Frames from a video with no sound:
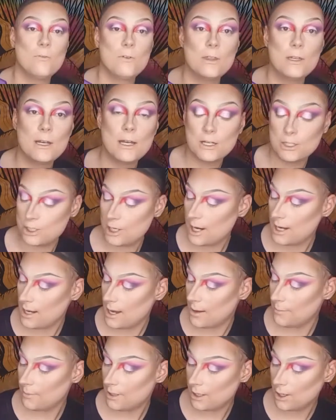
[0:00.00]
For the next shade,
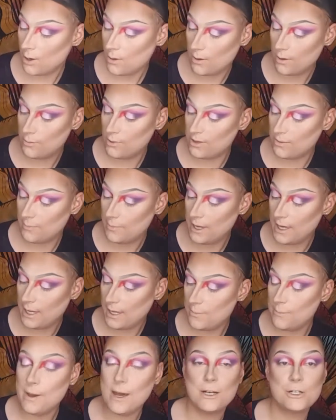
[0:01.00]
I'm going to go in with Peak
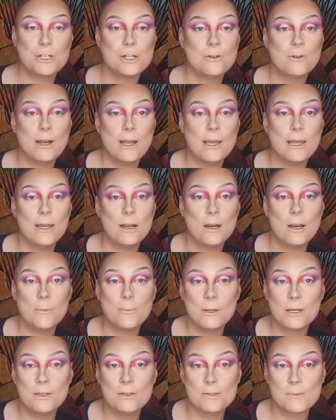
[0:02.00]
Magic right here.
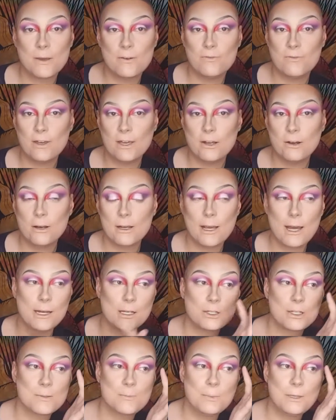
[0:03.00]
I'm going to use my finger and
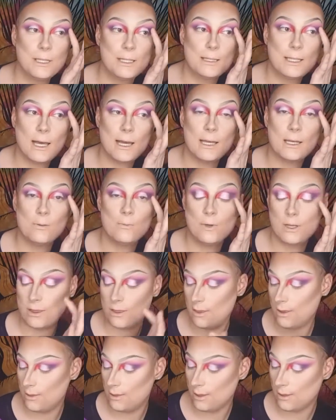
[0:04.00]
kind of just blend that in
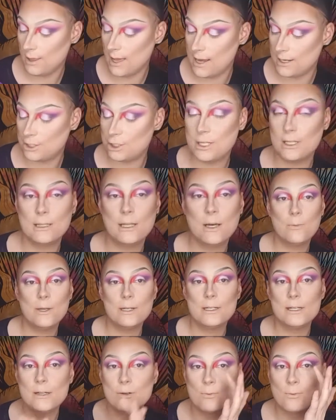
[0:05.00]
with the last that
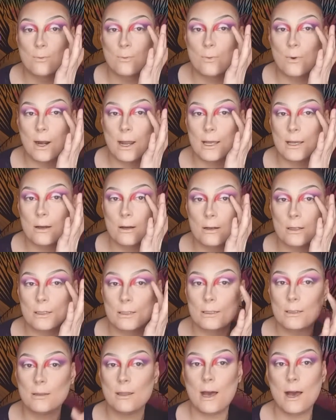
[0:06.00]
we did right
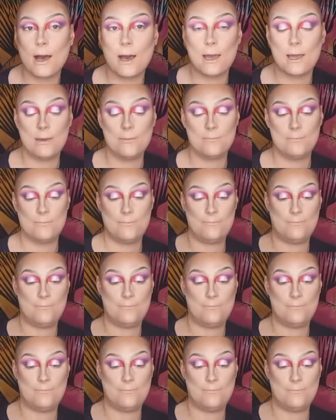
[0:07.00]
on the eye.